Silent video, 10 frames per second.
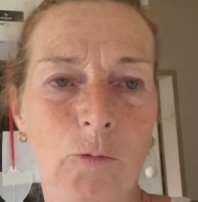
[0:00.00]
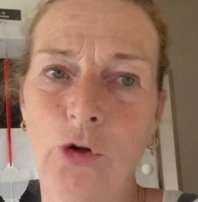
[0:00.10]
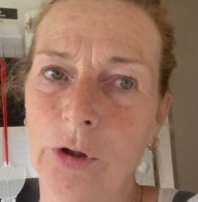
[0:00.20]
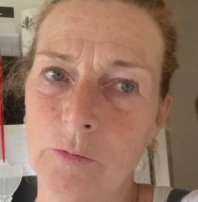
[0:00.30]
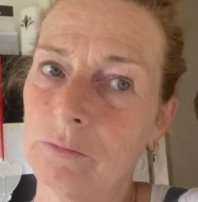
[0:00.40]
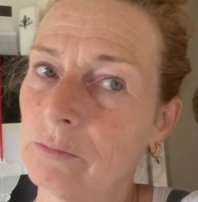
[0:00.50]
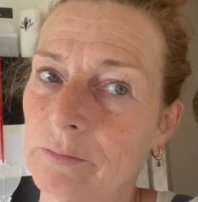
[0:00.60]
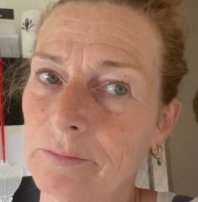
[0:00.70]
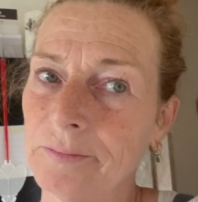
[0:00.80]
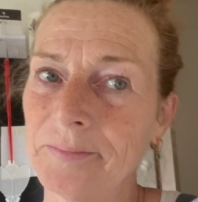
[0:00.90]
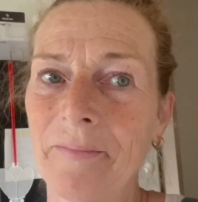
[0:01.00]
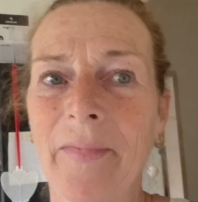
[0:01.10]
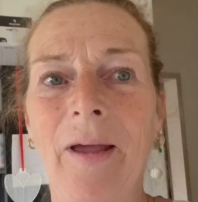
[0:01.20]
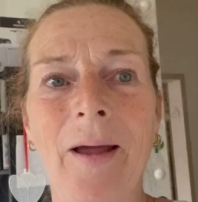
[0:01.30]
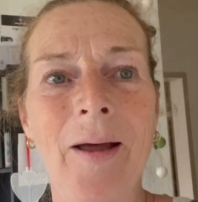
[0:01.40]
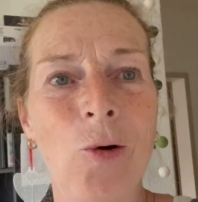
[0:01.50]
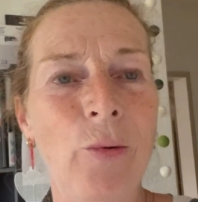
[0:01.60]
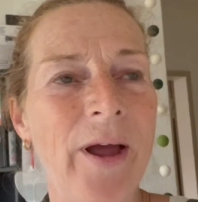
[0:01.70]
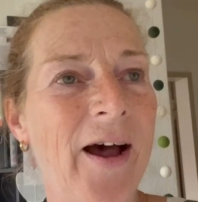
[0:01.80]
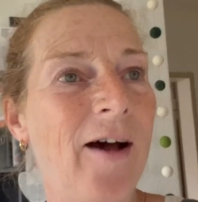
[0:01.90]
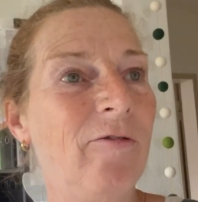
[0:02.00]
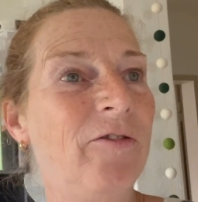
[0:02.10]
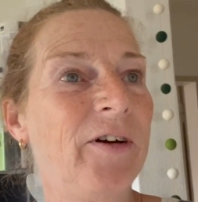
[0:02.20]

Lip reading: So we have